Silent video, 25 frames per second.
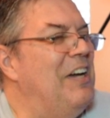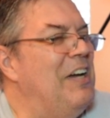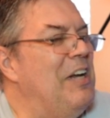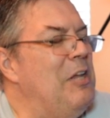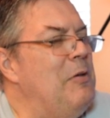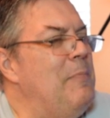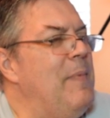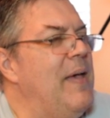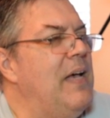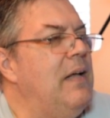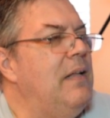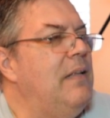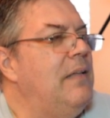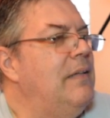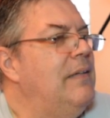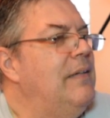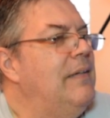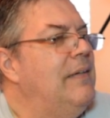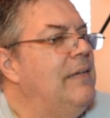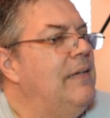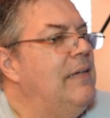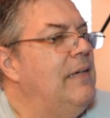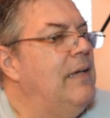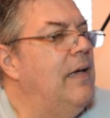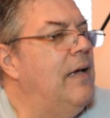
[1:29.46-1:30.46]
in an
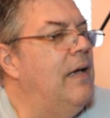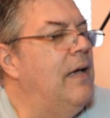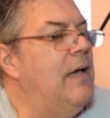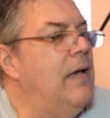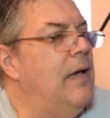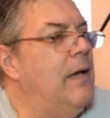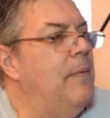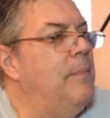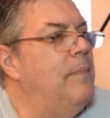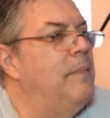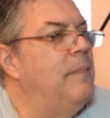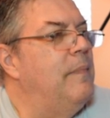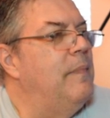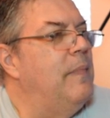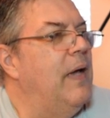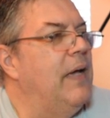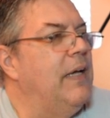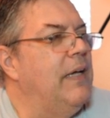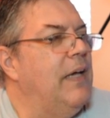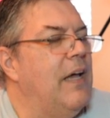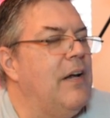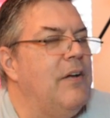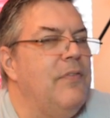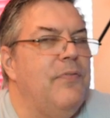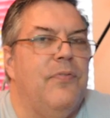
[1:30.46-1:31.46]
email.
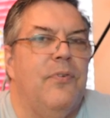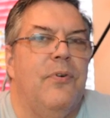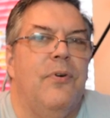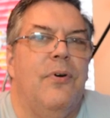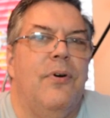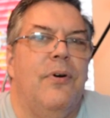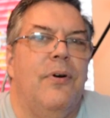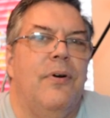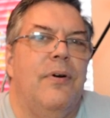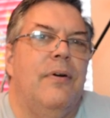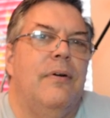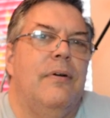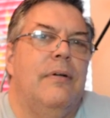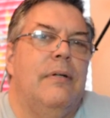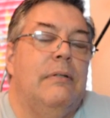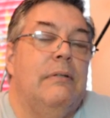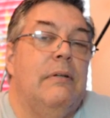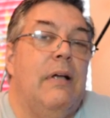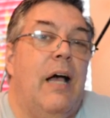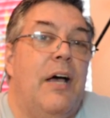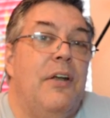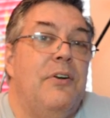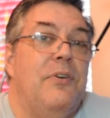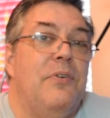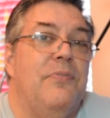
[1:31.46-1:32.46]
I got it
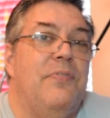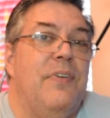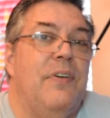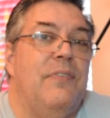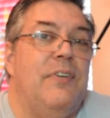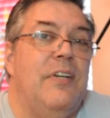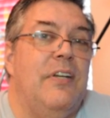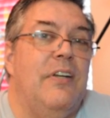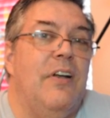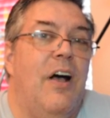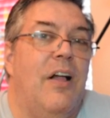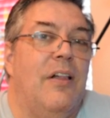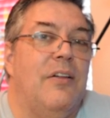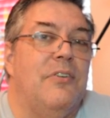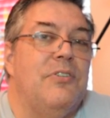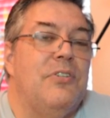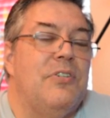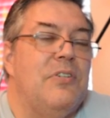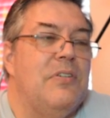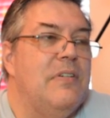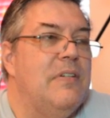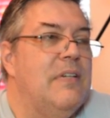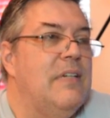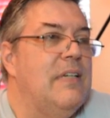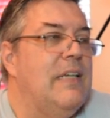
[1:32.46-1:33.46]
for under
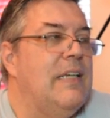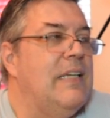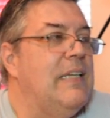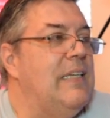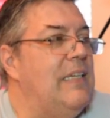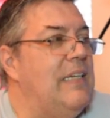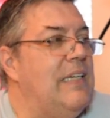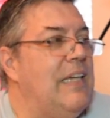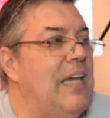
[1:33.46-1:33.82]
$50.